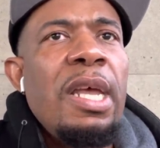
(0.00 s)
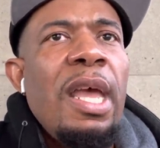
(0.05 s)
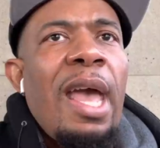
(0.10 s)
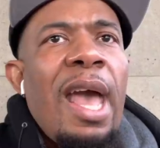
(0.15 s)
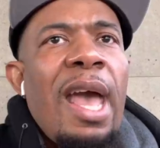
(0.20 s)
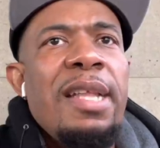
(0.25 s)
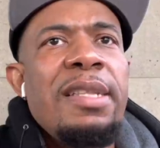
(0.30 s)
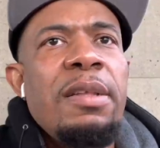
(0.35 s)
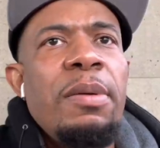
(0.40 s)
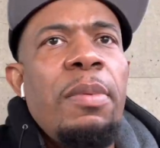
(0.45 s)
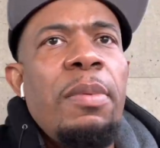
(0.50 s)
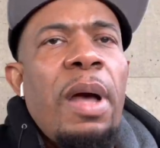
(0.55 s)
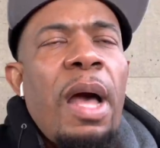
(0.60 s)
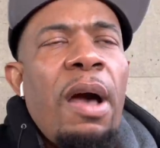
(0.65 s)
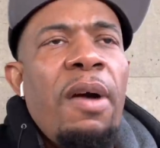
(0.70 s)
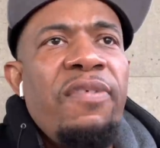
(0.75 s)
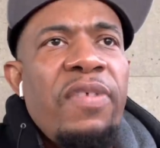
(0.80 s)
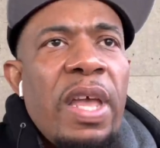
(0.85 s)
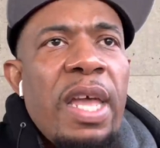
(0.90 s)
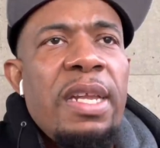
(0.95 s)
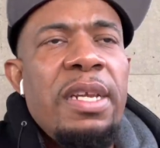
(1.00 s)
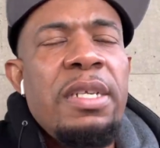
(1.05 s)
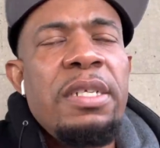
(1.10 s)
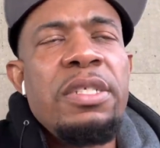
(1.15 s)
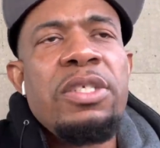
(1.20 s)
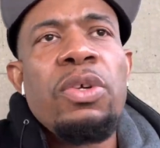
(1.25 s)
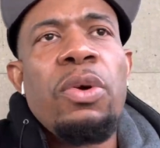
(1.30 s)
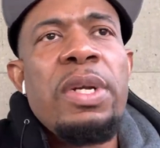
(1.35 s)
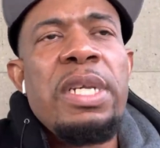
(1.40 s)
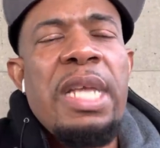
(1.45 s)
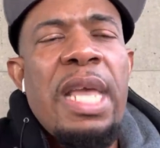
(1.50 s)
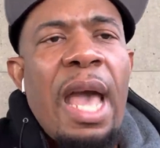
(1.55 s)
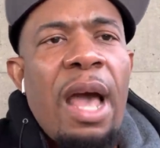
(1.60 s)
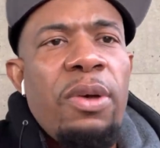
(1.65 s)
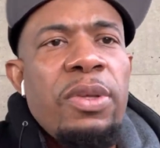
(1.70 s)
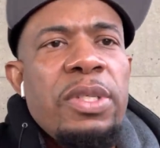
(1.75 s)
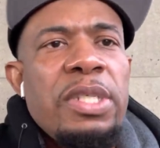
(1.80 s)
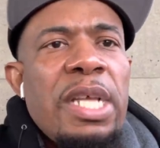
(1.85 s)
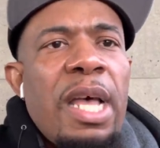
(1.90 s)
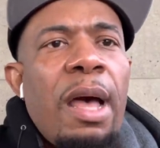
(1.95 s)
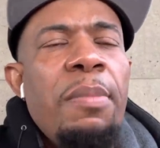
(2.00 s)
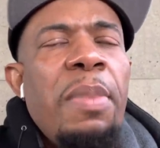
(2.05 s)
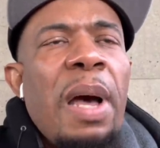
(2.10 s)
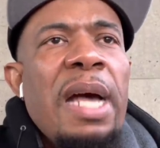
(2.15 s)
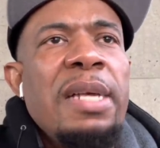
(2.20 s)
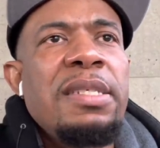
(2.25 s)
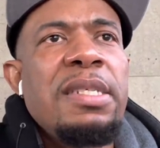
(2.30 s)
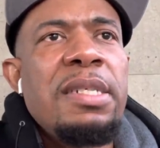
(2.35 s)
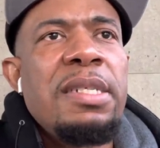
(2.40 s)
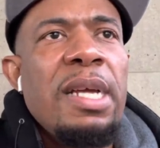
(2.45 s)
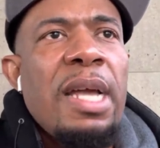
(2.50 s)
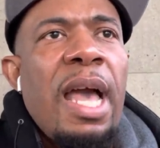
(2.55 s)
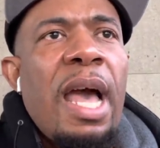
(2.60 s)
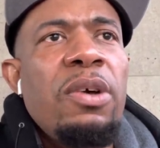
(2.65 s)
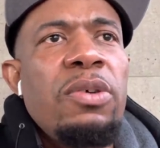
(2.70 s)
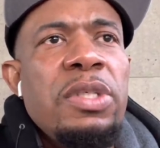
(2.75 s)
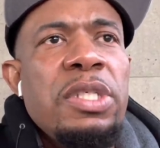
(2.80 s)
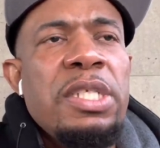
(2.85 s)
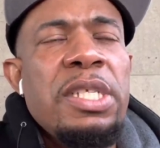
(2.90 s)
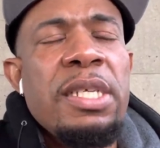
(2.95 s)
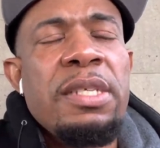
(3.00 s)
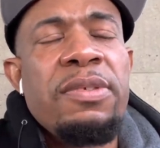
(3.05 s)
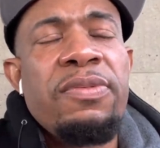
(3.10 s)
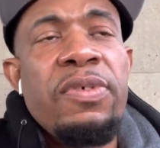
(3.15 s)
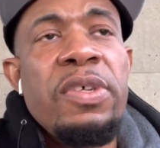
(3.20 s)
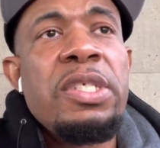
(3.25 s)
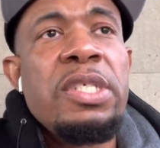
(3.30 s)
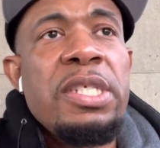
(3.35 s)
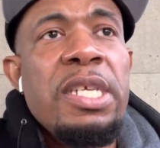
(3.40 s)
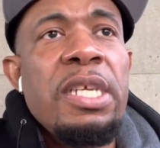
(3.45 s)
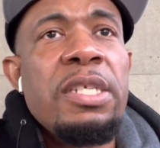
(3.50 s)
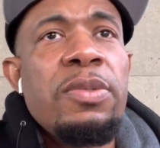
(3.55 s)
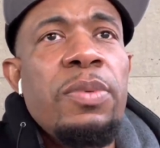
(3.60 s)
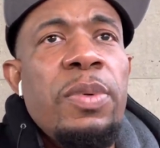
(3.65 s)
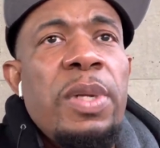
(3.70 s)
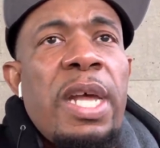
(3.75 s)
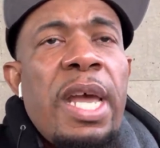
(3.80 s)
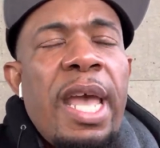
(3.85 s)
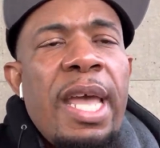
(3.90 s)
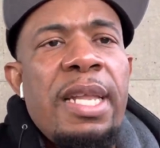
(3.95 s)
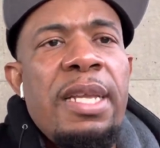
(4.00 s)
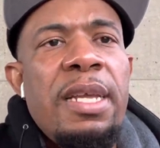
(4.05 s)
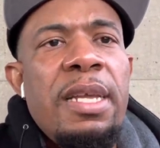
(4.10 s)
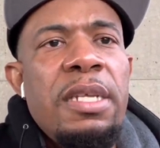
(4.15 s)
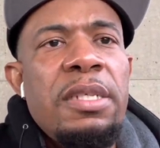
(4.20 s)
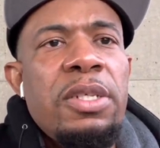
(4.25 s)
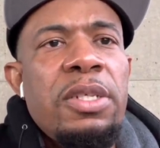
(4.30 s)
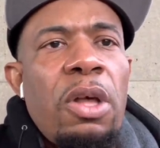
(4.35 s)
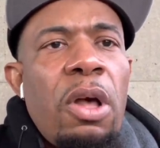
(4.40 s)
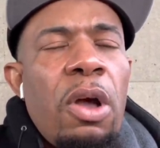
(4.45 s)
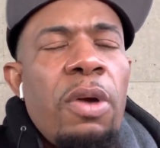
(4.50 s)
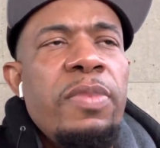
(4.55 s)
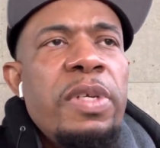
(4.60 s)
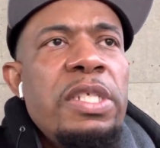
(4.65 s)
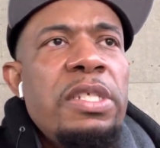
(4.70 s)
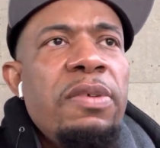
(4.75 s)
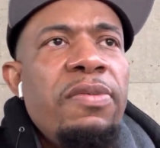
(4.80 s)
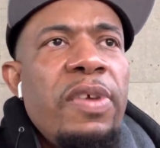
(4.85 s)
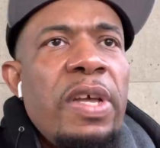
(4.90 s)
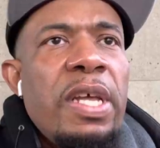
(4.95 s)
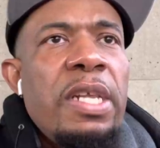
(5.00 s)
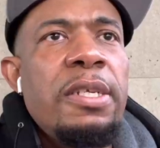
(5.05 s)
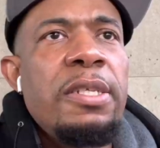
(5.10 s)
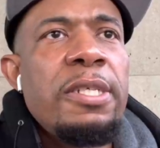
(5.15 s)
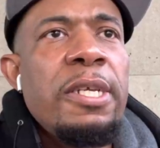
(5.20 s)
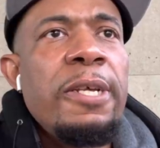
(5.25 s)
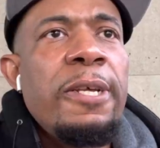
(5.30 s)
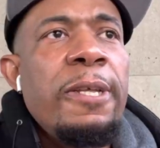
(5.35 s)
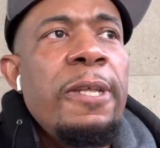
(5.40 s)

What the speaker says: had the advantage on the outside boxing a guy who's 6'6" with an 80-inch arm reach advantage.